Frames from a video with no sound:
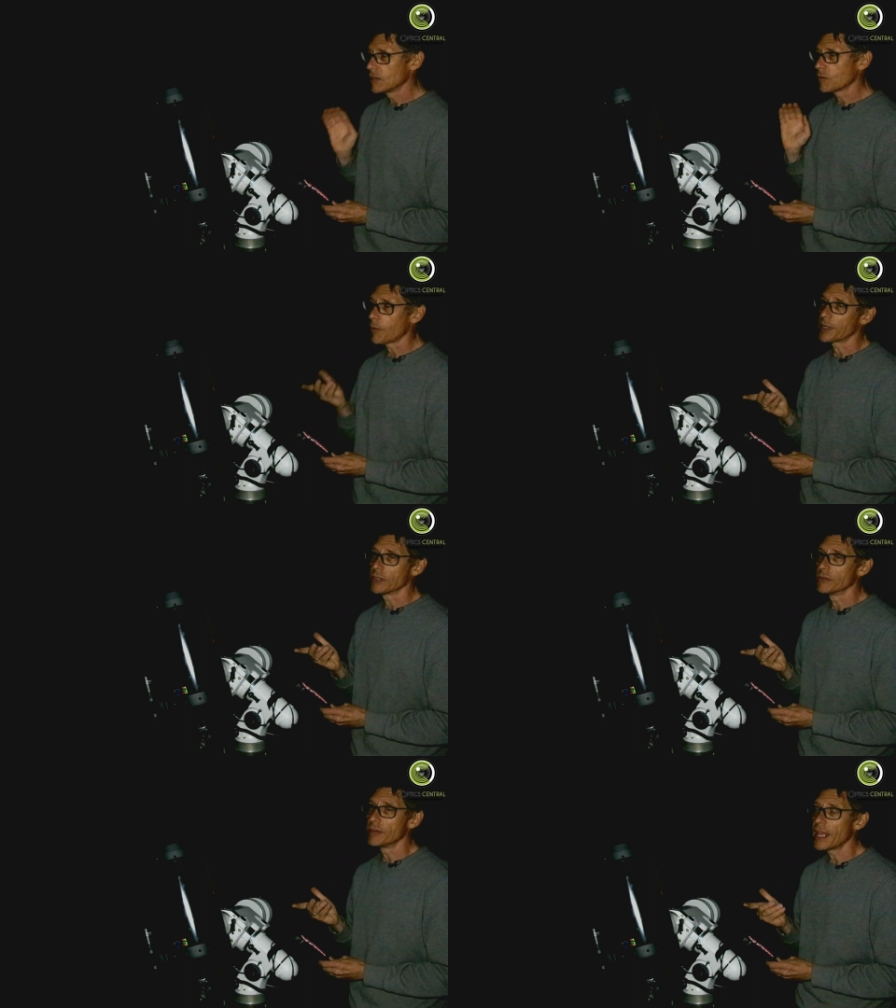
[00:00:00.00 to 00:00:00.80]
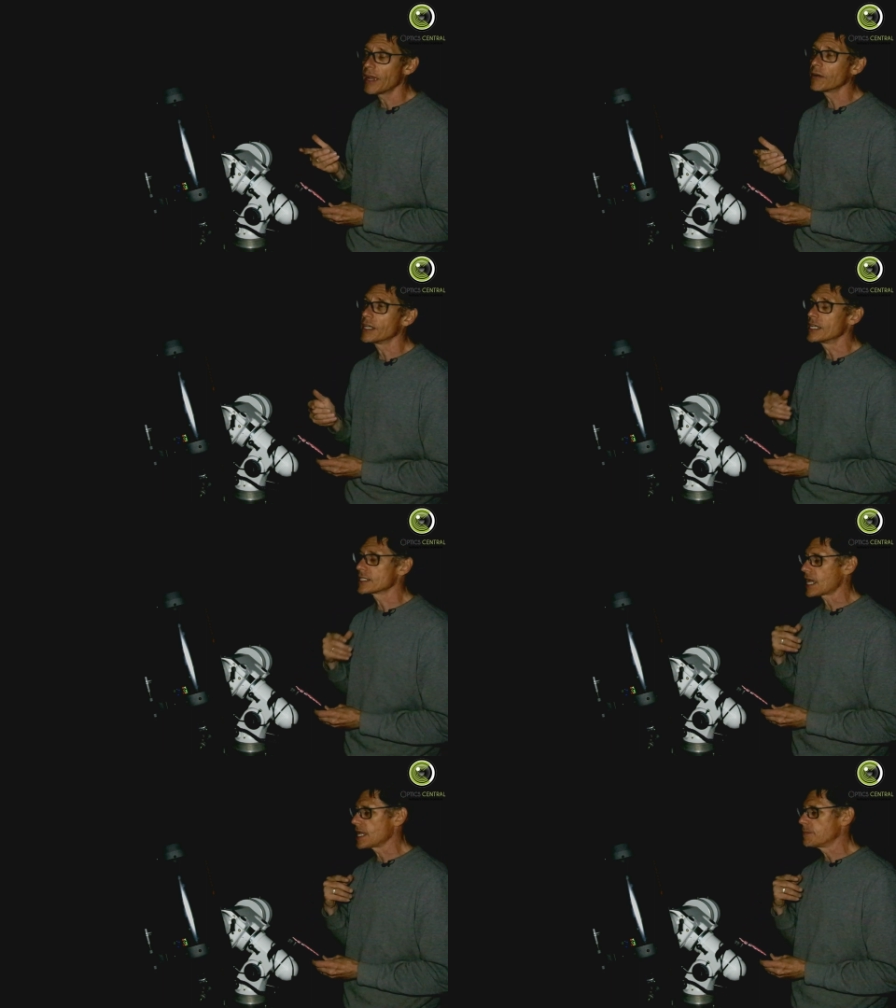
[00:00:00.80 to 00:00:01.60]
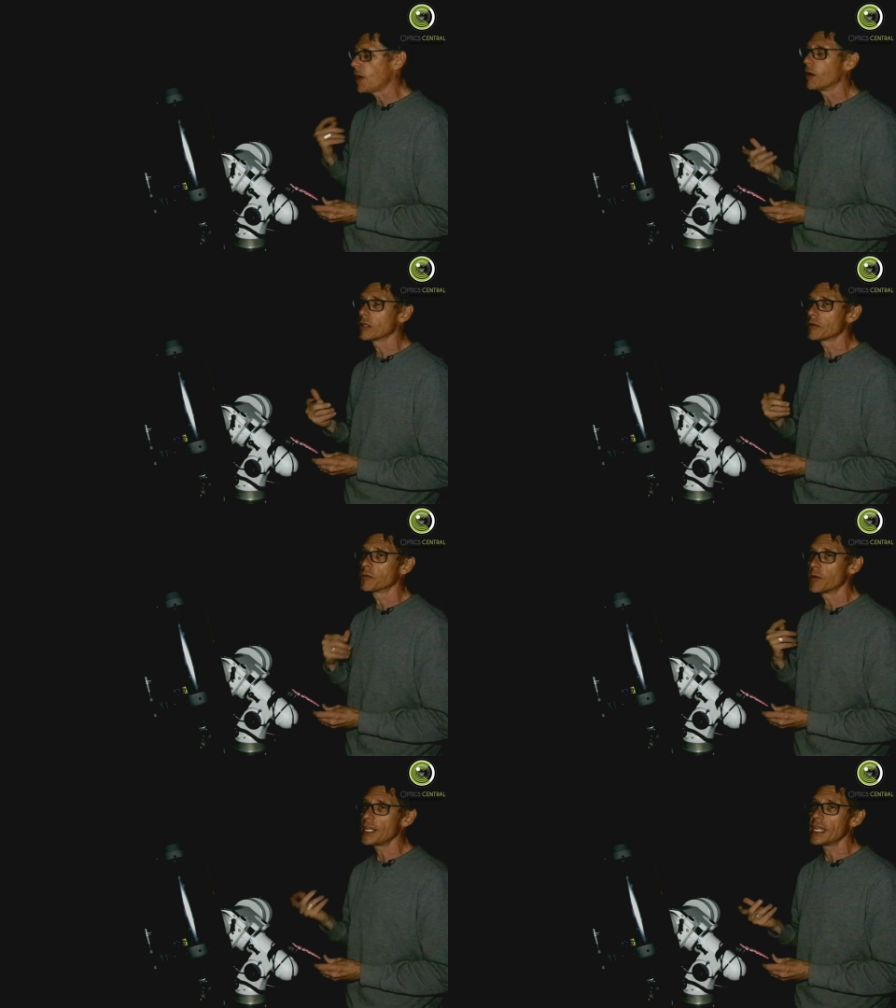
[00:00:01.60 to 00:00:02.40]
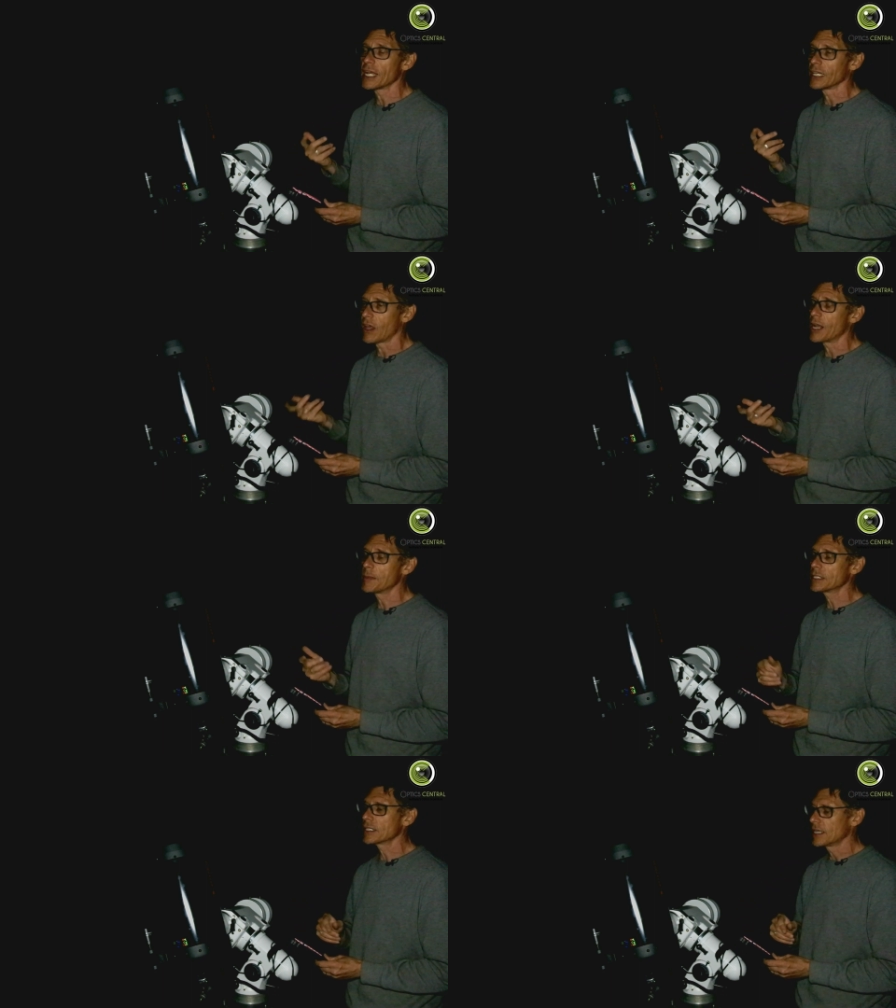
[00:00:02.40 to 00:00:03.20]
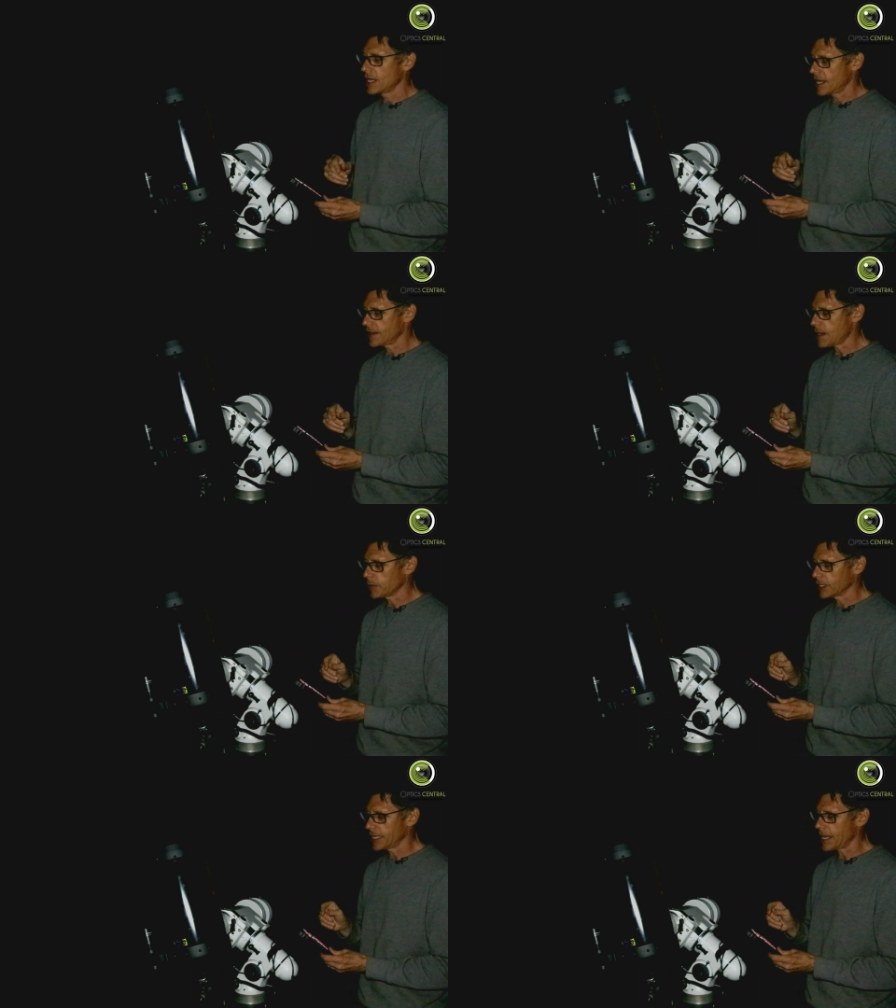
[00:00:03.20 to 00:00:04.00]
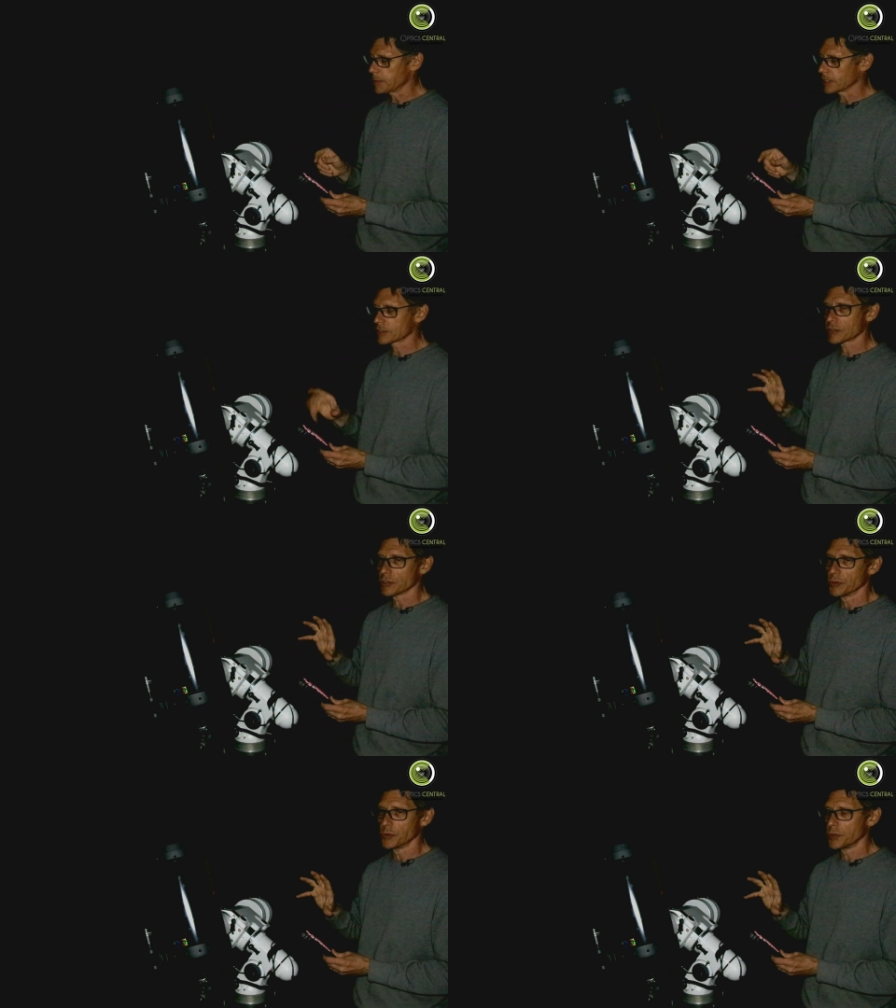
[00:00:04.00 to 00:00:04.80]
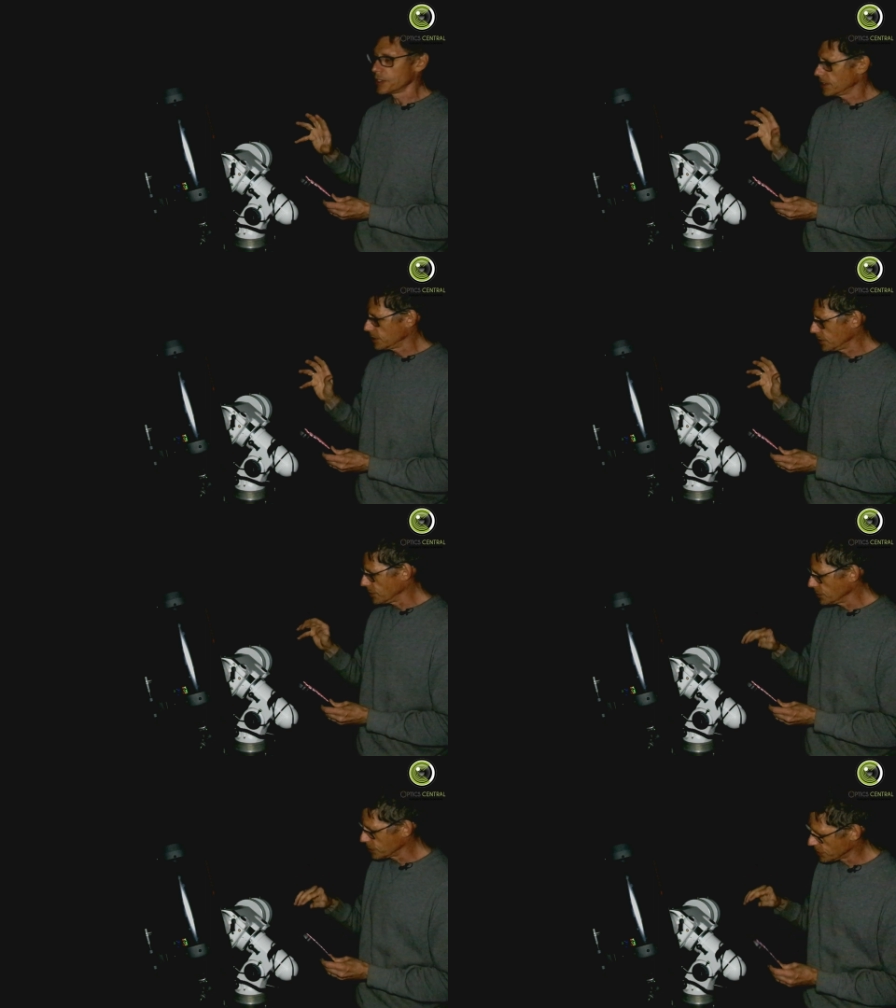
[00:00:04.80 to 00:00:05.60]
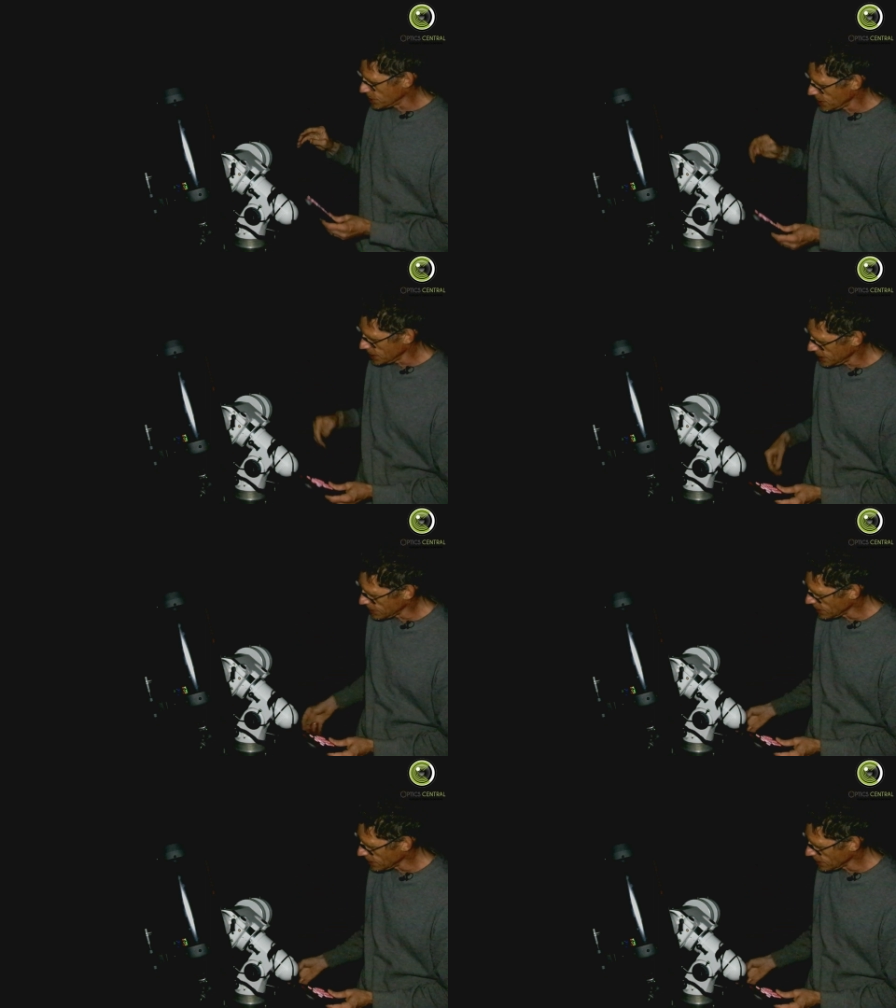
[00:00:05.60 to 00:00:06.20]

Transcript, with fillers: What we can do now is a polar realignment and that will enable us to use the,